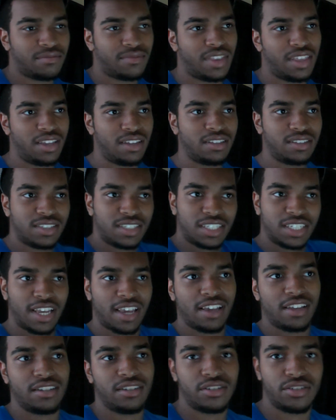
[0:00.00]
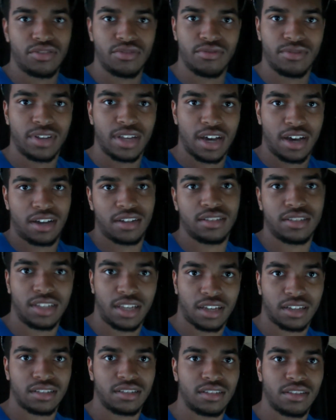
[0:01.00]
things change through
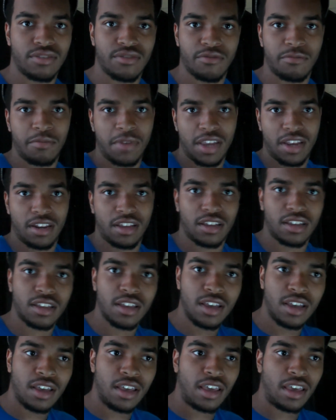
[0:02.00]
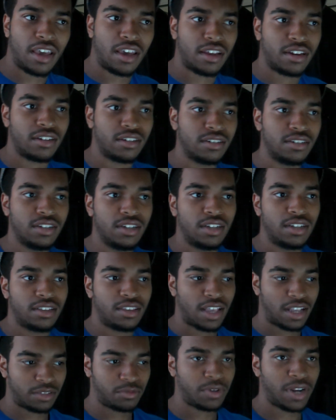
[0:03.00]
context and through meaning, and
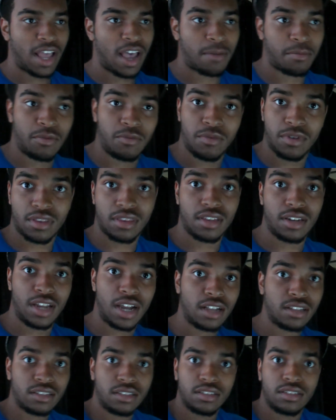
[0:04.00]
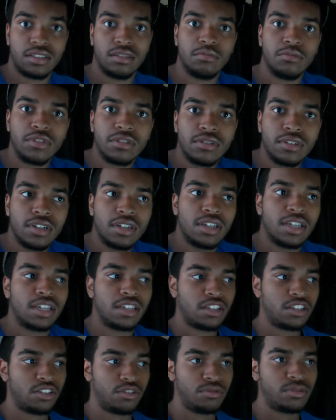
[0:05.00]
that's what happened with the Nazi symbol.
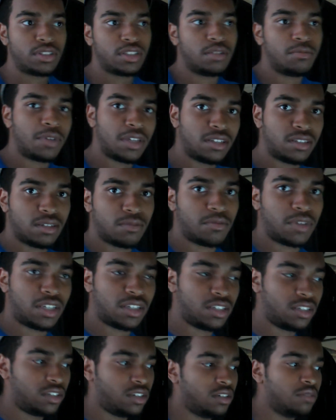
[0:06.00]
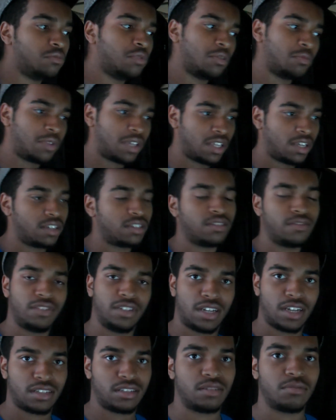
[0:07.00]
It used to mean something good, but because of
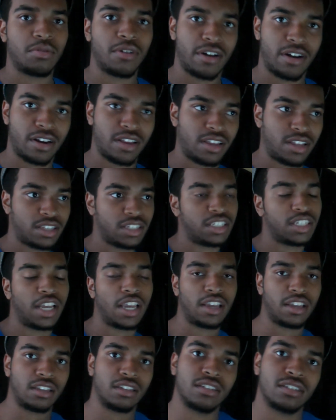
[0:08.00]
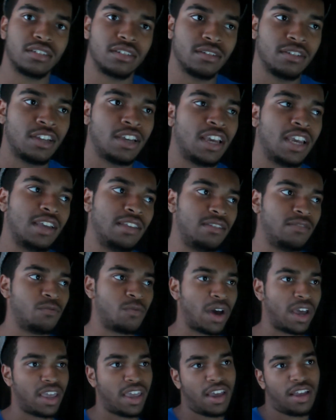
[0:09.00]
the Nazi party, it changed.
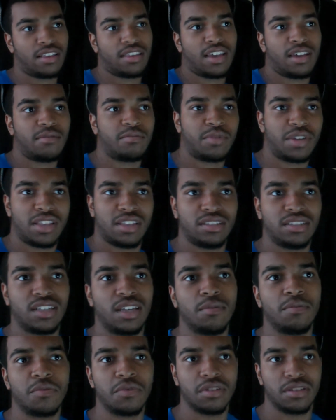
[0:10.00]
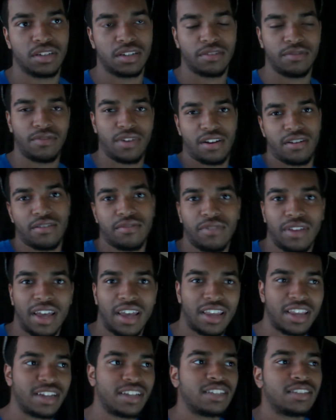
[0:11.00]
And why can't that be the same for the Confederate
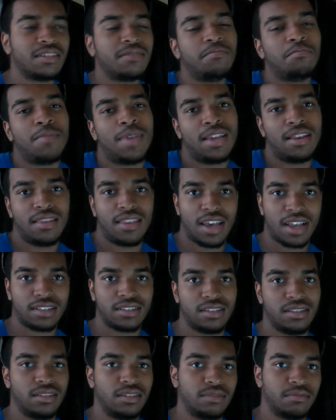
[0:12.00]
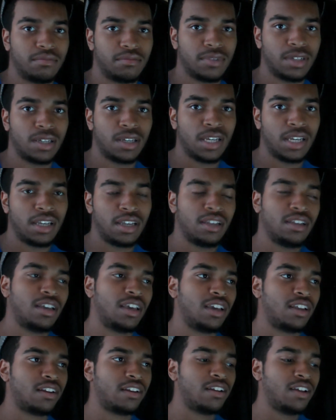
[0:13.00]
flag? It doesn't mean that to them,
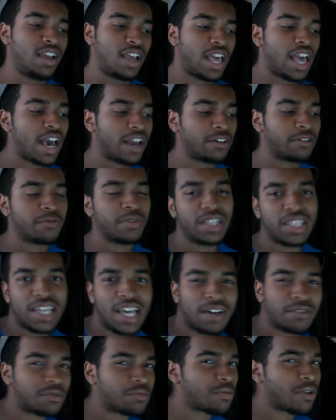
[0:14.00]
and I don't really have